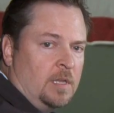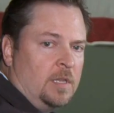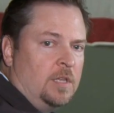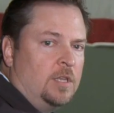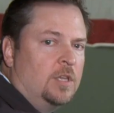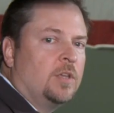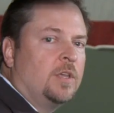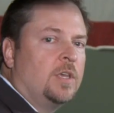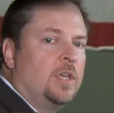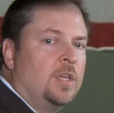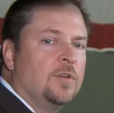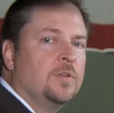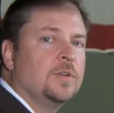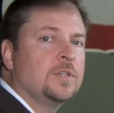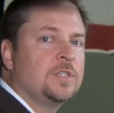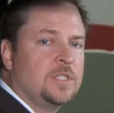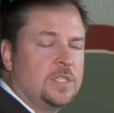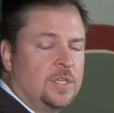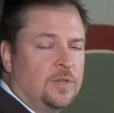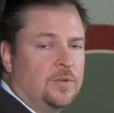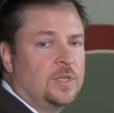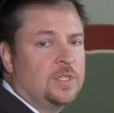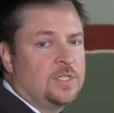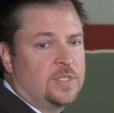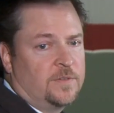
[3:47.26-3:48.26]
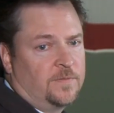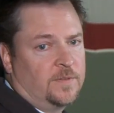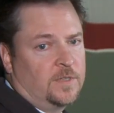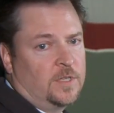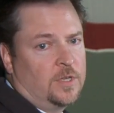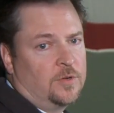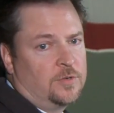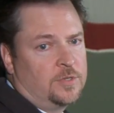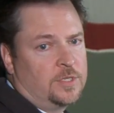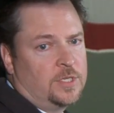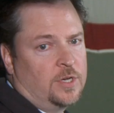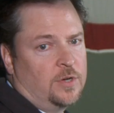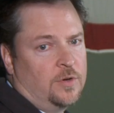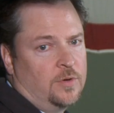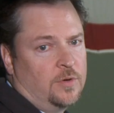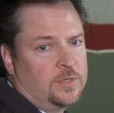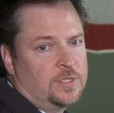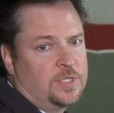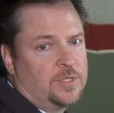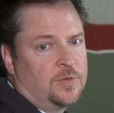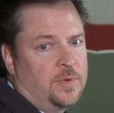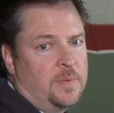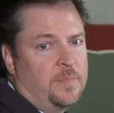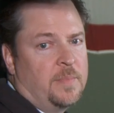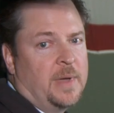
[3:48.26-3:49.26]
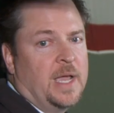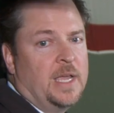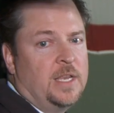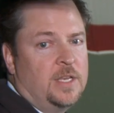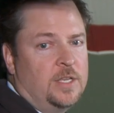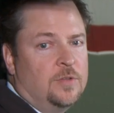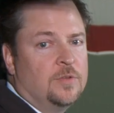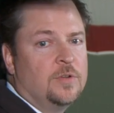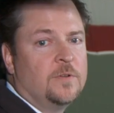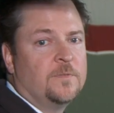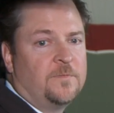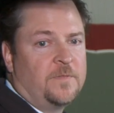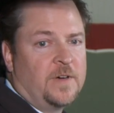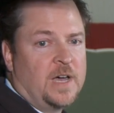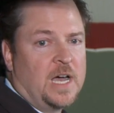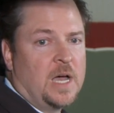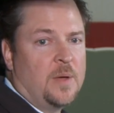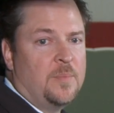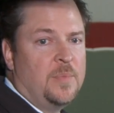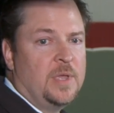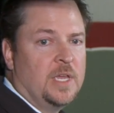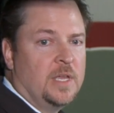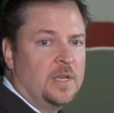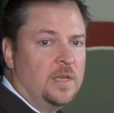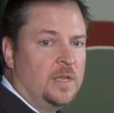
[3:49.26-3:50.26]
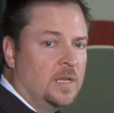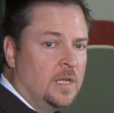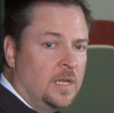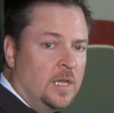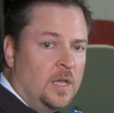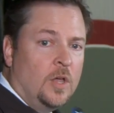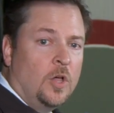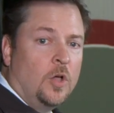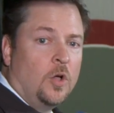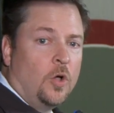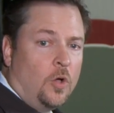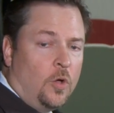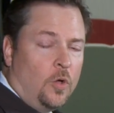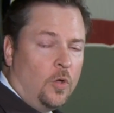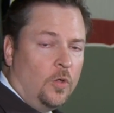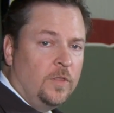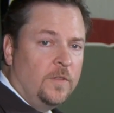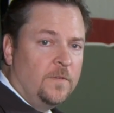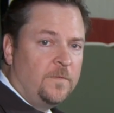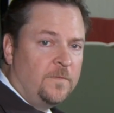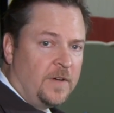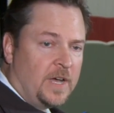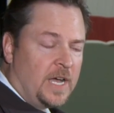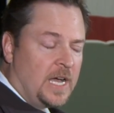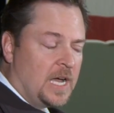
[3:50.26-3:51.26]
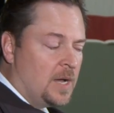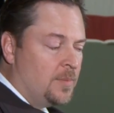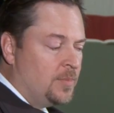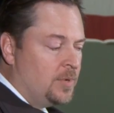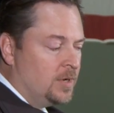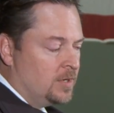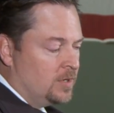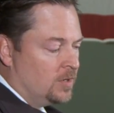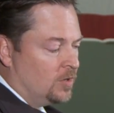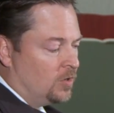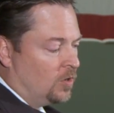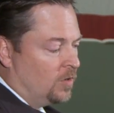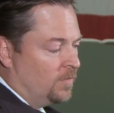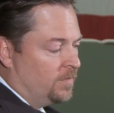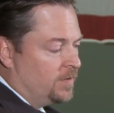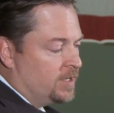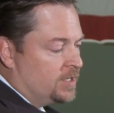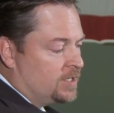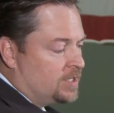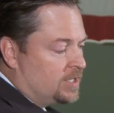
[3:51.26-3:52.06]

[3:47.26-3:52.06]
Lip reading: you'll hear a series of low tones to remind you to fob in. Hold the fob over the